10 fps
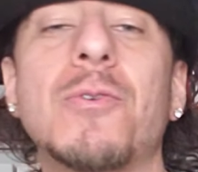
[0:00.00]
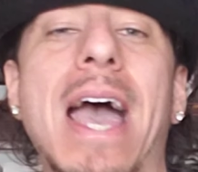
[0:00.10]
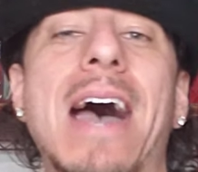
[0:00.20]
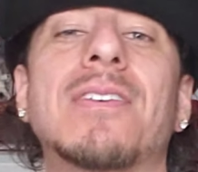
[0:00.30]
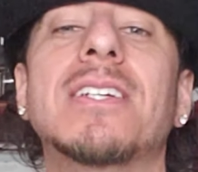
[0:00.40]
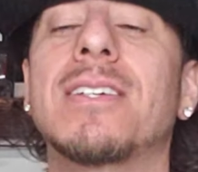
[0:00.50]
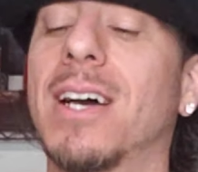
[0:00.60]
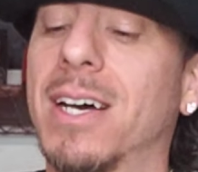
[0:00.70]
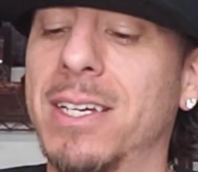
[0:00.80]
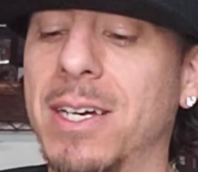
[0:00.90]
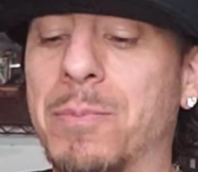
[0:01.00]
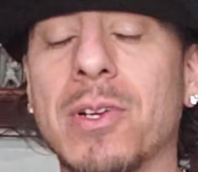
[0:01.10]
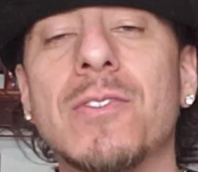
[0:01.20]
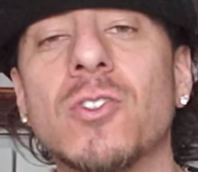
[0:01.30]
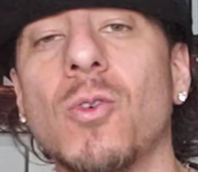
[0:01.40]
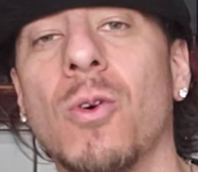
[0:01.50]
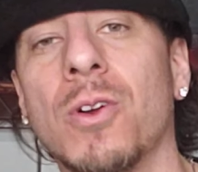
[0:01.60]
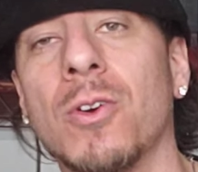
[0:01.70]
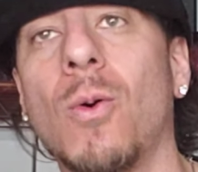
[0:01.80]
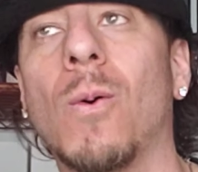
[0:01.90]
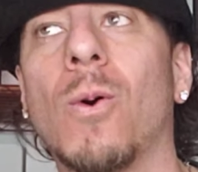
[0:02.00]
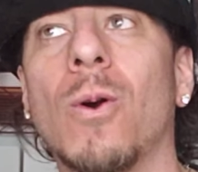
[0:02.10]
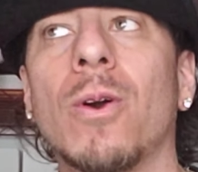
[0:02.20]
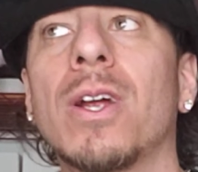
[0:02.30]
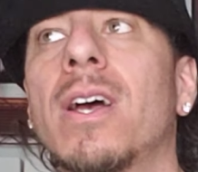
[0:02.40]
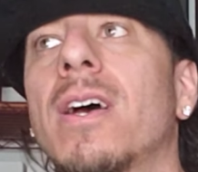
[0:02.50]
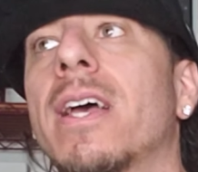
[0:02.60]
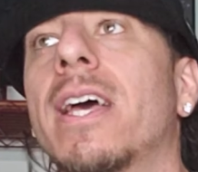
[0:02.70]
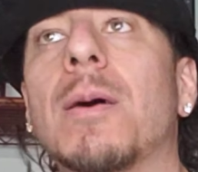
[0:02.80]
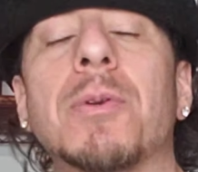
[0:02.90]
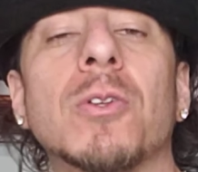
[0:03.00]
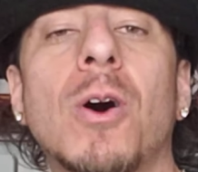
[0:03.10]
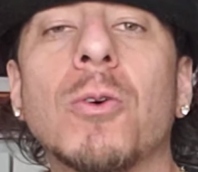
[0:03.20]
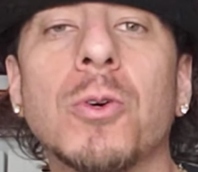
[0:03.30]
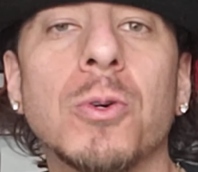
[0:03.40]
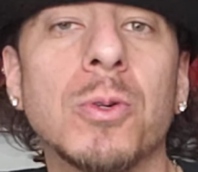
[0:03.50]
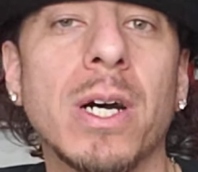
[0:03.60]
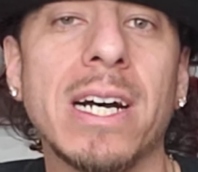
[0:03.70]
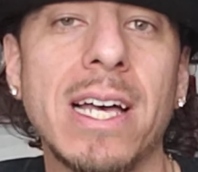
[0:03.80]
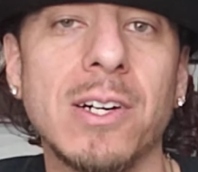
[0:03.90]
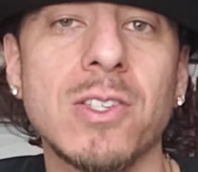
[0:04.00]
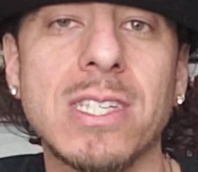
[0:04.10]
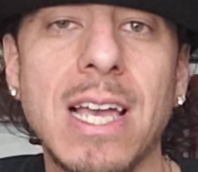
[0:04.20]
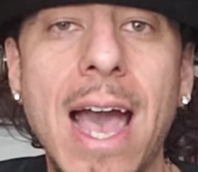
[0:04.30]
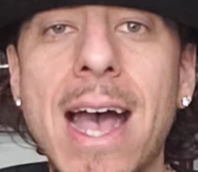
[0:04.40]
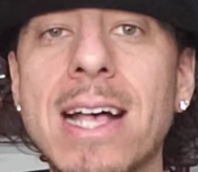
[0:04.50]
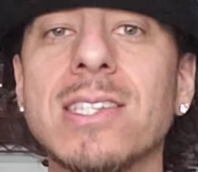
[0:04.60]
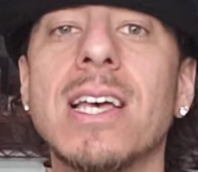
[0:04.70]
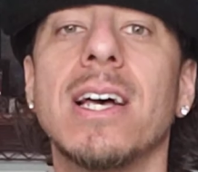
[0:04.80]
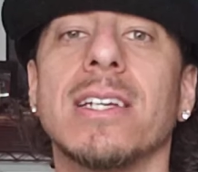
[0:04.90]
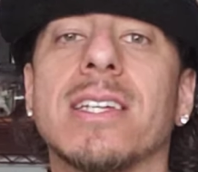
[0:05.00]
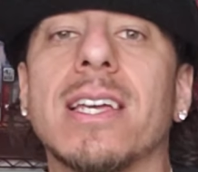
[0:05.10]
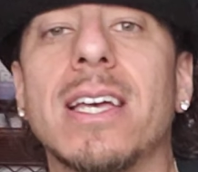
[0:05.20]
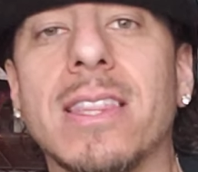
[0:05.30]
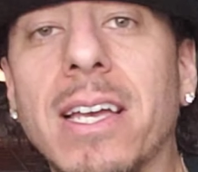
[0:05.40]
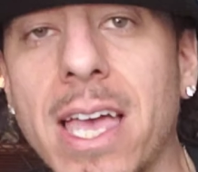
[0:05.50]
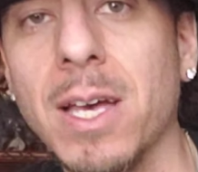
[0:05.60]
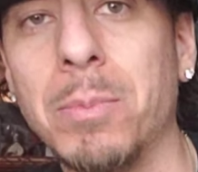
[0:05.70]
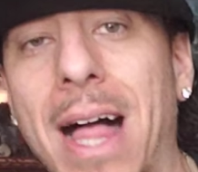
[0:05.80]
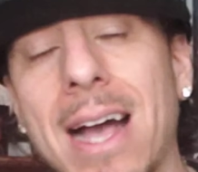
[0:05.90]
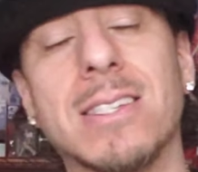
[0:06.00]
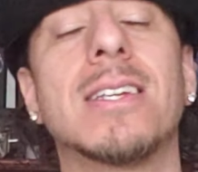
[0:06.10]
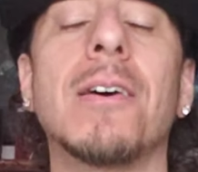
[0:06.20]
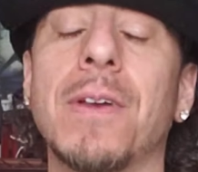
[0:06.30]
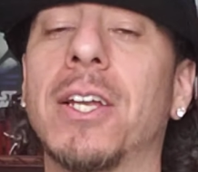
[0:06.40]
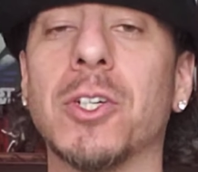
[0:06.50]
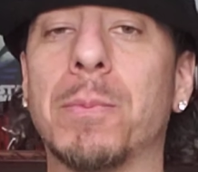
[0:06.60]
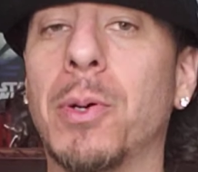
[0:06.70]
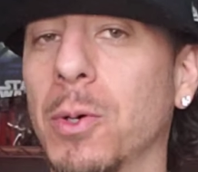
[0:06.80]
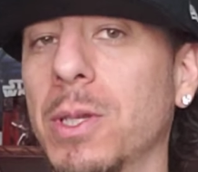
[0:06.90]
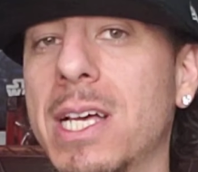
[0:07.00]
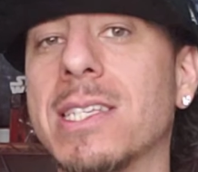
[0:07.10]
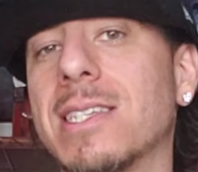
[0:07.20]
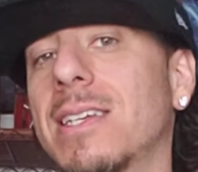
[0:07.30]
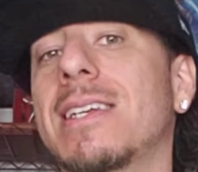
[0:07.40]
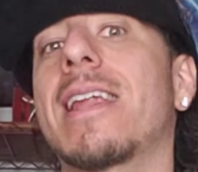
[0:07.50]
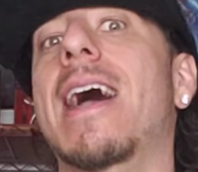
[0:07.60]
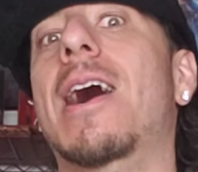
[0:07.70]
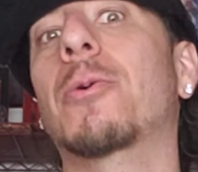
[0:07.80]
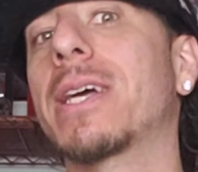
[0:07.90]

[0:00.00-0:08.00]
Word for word: you haven't done a previews order or hit up your local uh, LCS to get the King in Black stuff in your pull list, now